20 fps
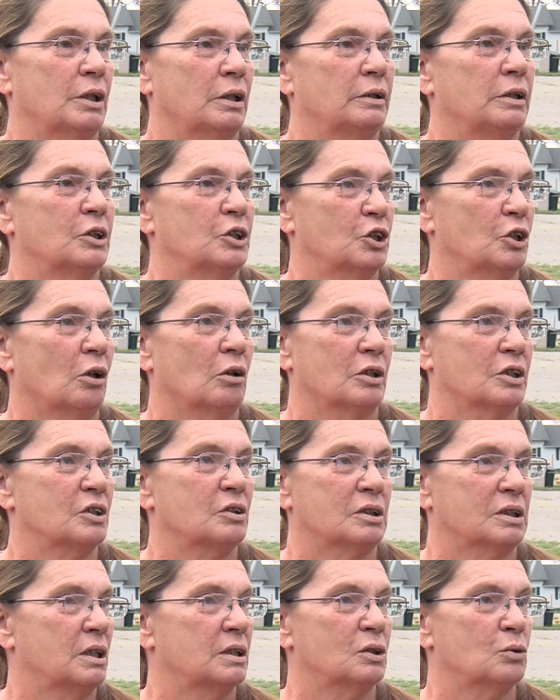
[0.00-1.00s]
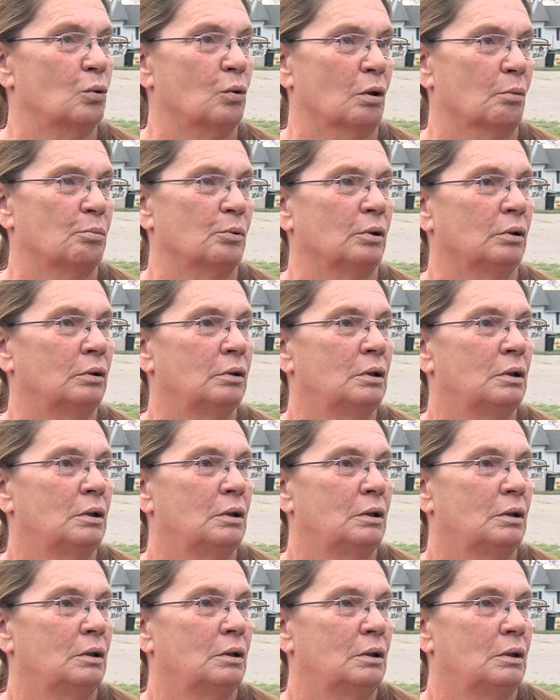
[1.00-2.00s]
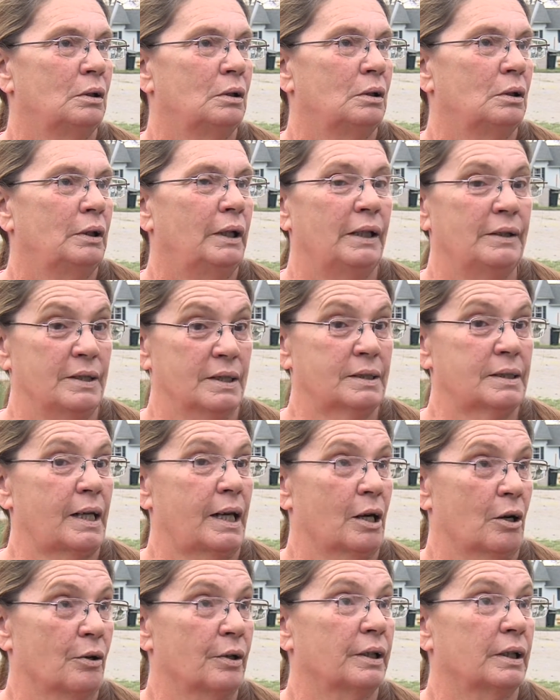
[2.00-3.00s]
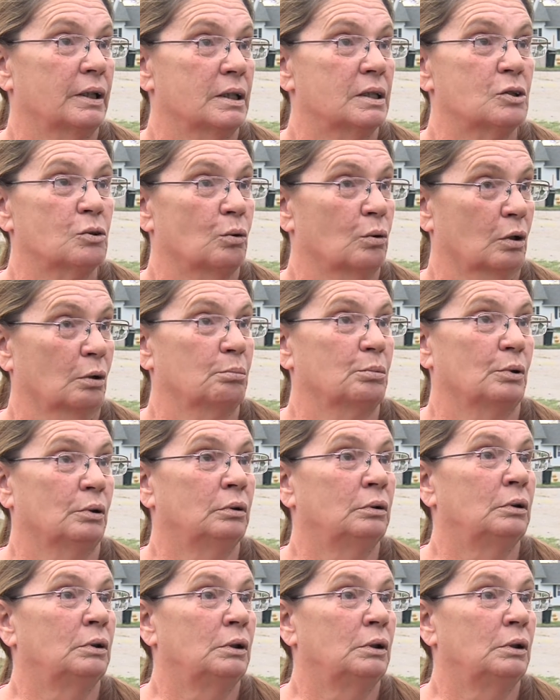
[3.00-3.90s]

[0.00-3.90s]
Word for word: in this yard is, is horrible. In this area, it's horrible.